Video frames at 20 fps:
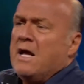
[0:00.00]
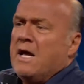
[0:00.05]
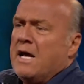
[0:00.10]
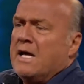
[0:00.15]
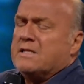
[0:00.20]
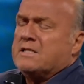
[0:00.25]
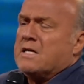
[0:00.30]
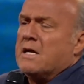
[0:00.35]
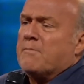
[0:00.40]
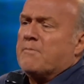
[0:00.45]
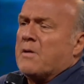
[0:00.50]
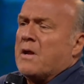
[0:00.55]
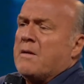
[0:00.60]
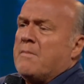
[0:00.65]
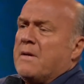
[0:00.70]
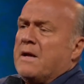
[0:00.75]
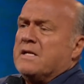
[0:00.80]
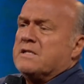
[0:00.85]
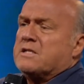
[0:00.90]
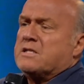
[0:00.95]
It simply
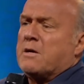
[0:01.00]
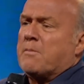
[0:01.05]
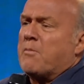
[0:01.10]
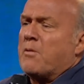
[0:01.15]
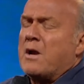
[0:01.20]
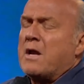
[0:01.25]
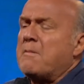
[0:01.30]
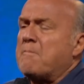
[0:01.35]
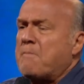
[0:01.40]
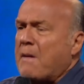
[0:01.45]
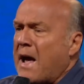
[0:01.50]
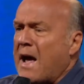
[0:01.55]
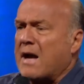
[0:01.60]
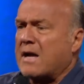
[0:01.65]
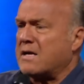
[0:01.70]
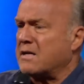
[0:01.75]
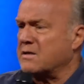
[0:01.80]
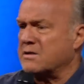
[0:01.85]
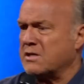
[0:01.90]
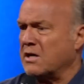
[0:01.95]
means to bring
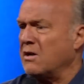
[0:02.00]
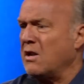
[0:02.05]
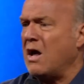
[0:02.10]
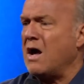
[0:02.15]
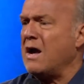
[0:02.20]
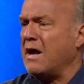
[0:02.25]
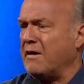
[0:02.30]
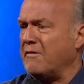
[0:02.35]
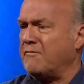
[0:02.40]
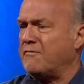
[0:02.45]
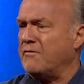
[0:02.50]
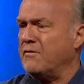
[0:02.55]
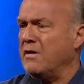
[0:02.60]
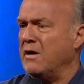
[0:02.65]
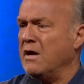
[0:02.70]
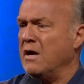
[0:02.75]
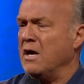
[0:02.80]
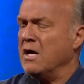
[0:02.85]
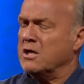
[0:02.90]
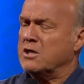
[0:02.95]
back to life,
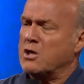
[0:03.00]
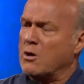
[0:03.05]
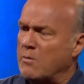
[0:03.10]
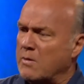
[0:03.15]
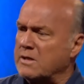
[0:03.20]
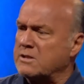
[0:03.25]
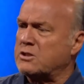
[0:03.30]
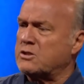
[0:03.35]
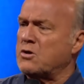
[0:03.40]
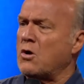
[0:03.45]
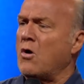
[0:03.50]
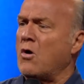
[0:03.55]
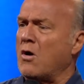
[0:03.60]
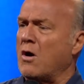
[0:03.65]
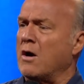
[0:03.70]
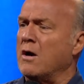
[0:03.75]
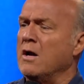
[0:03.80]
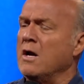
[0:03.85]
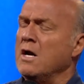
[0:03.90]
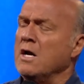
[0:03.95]
to
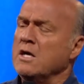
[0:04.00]
restore.